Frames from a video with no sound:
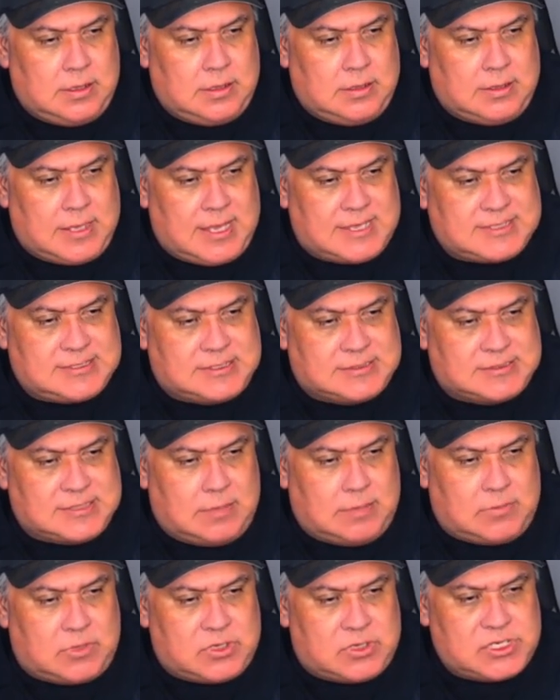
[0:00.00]
last
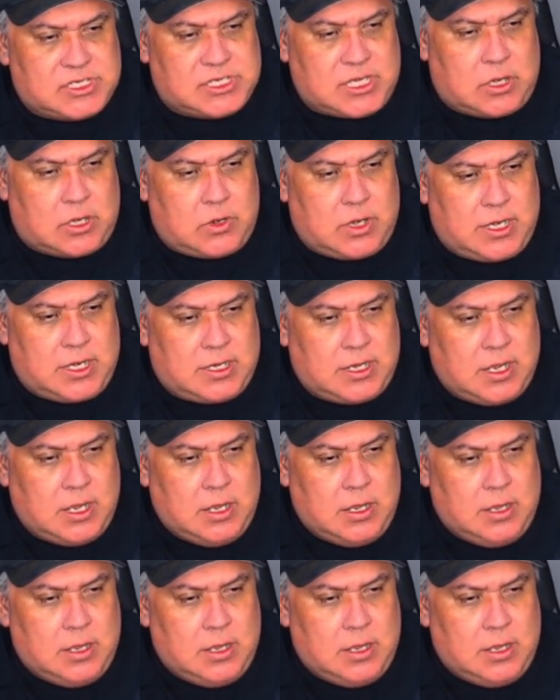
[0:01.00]
December, sharing